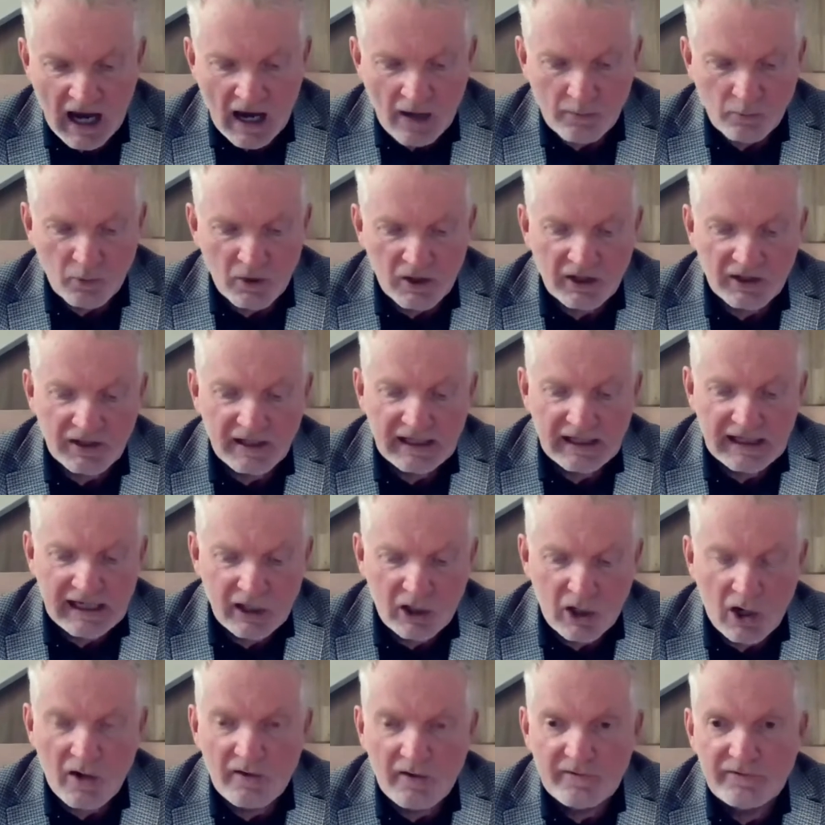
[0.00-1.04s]
and we're going to
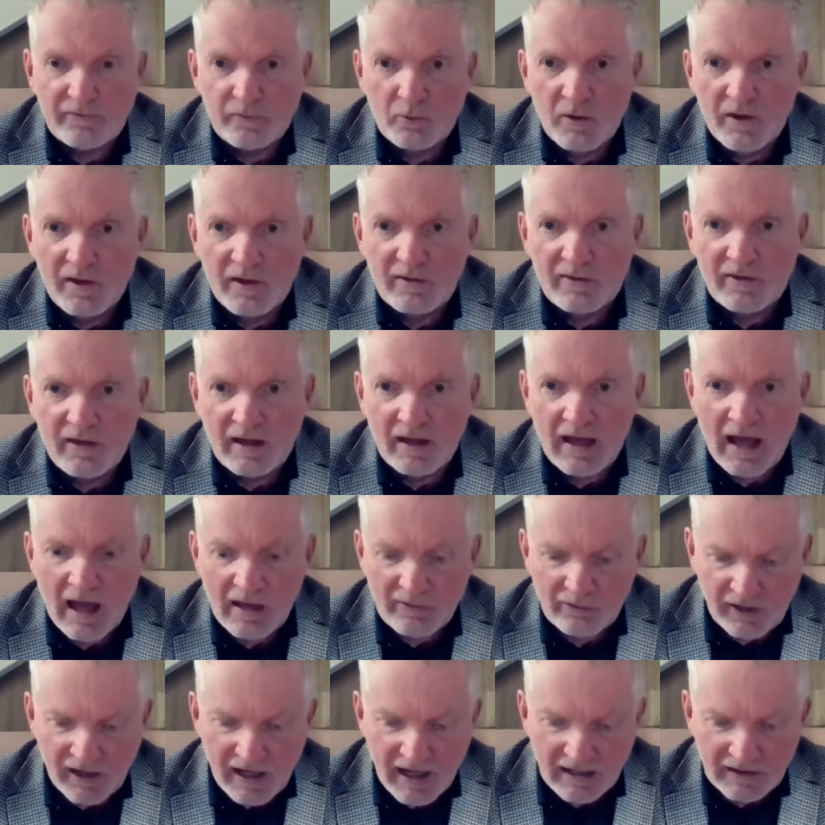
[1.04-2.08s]
kick off with
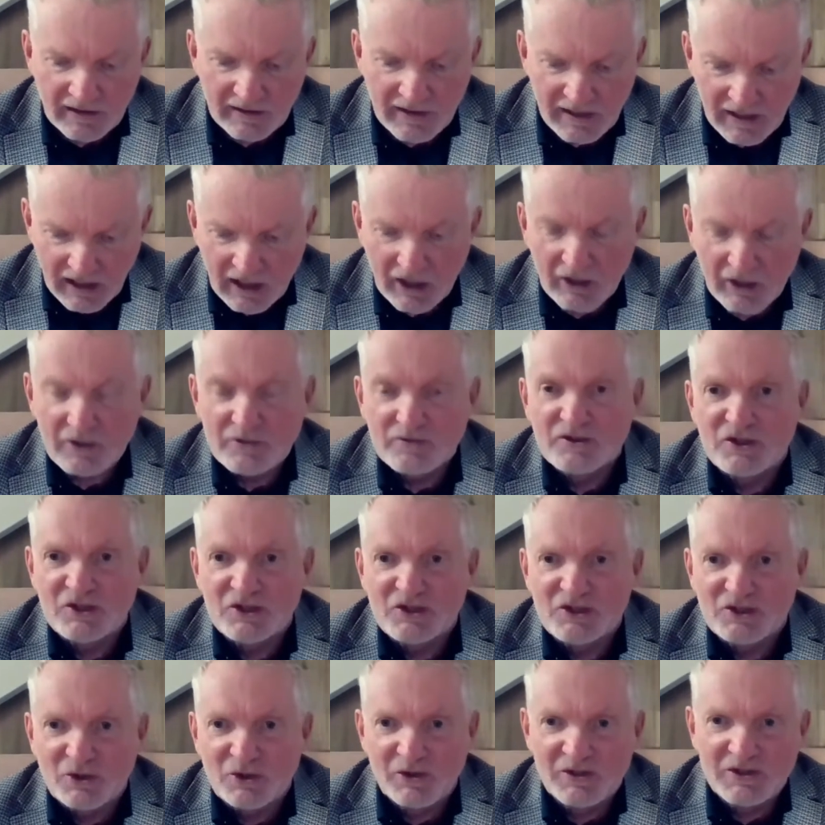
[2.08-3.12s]
Adrian Dinca, who's
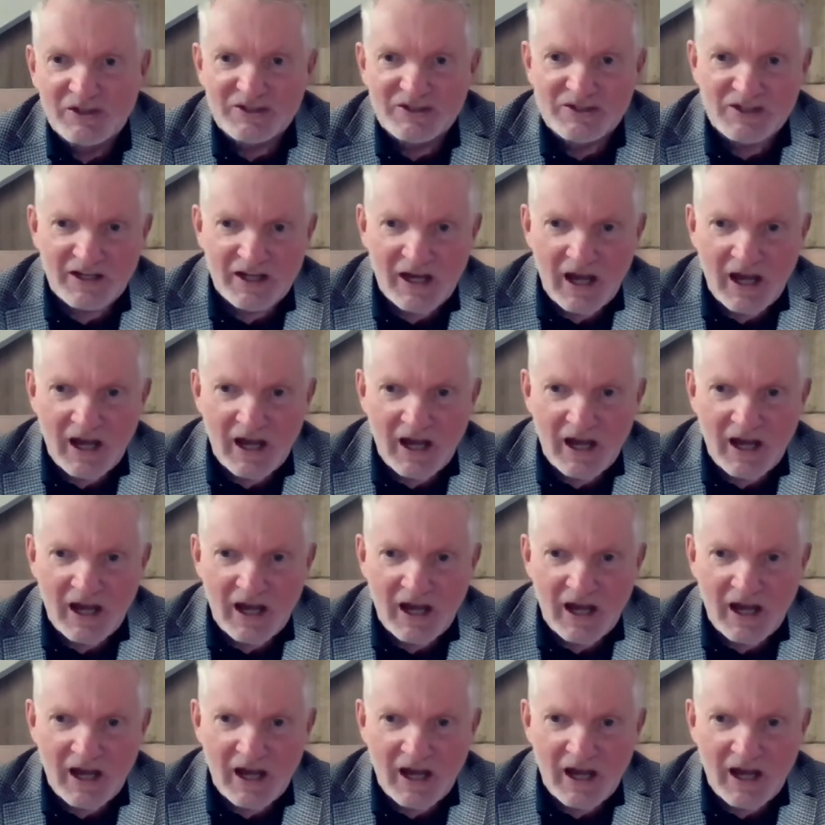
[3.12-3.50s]
just joined us.